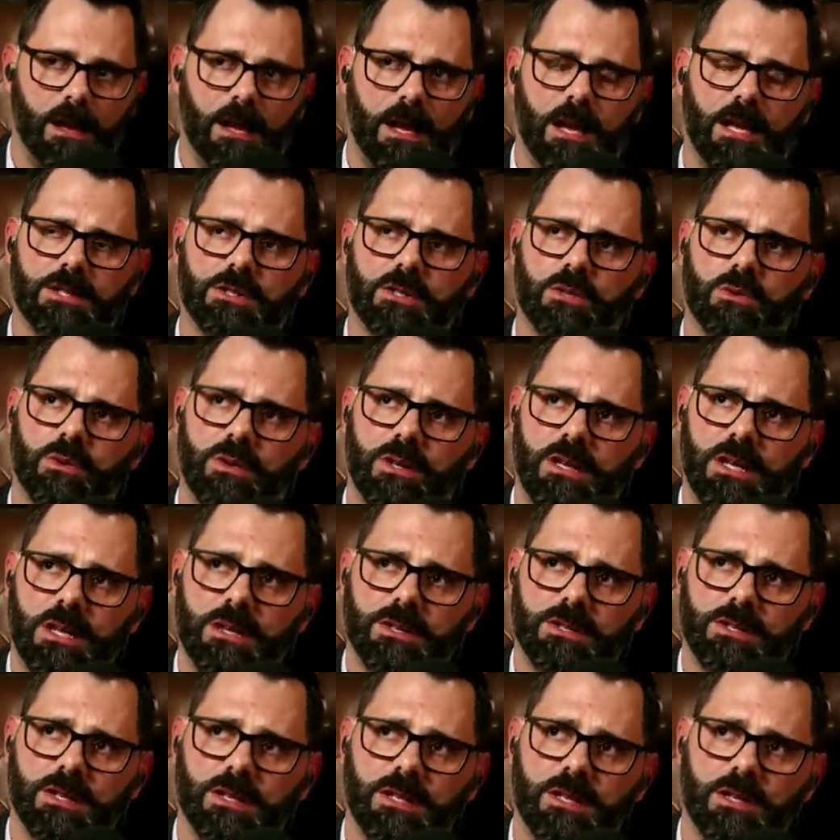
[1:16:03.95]
And so
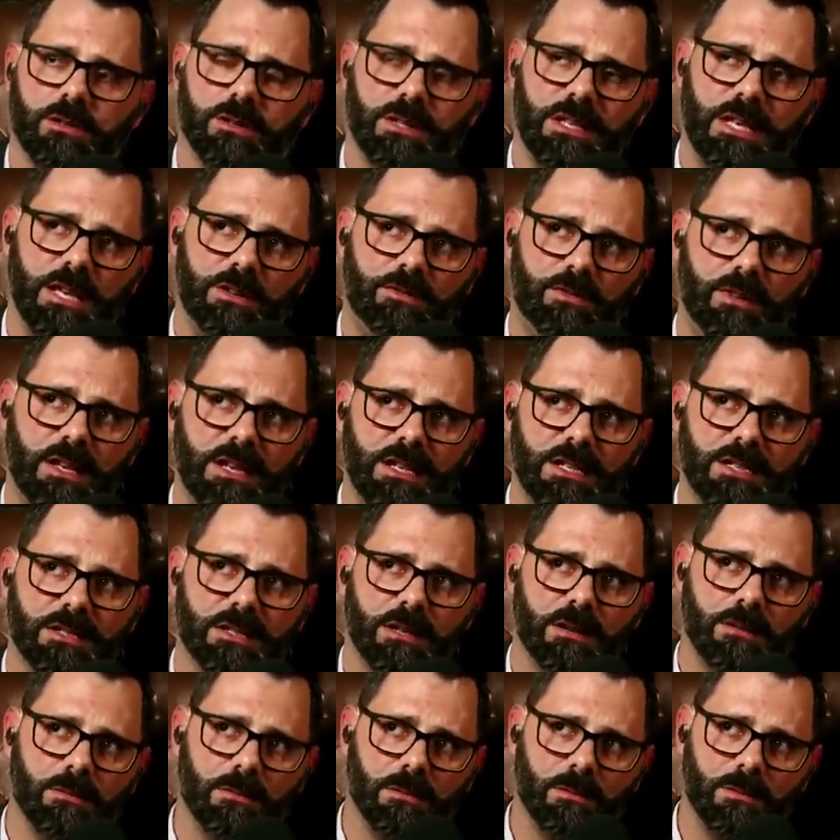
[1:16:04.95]
here's the deal. If it
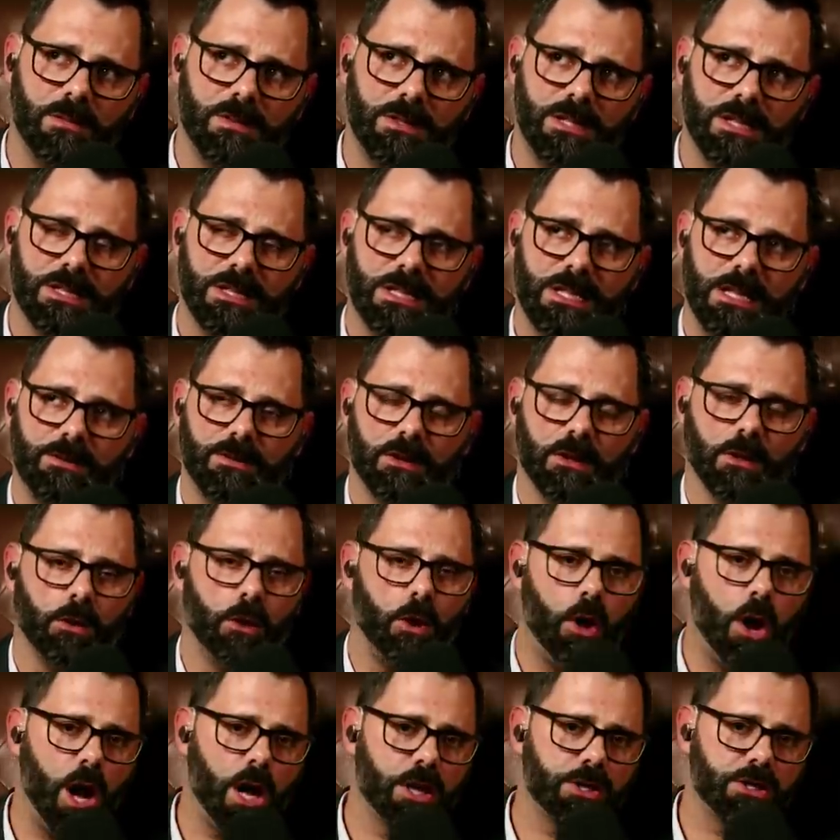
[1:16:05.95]
is just even
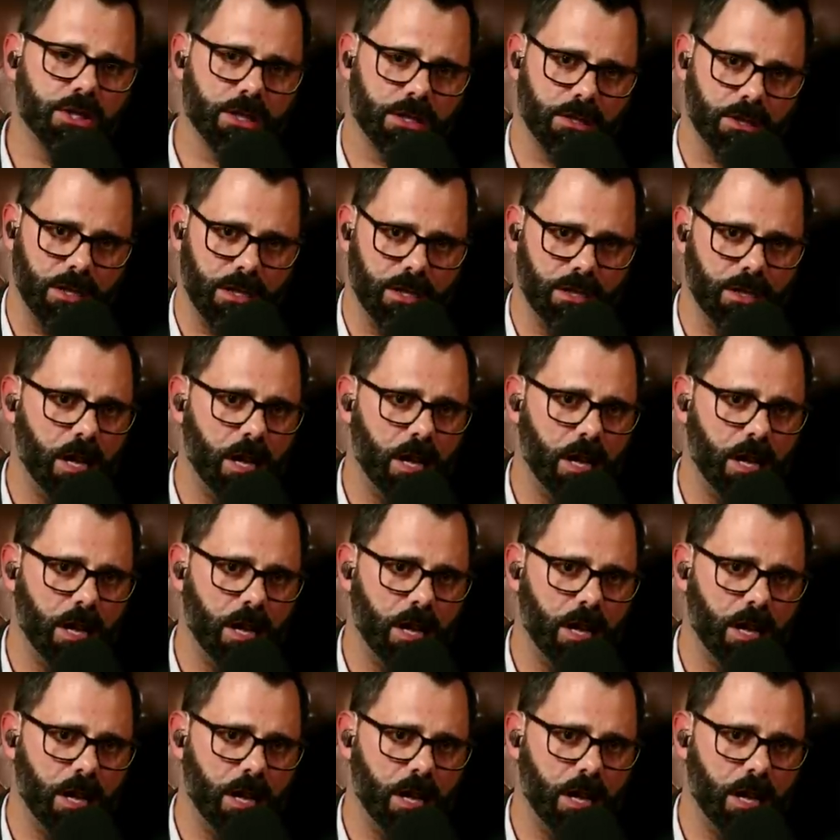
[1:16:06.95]
logically,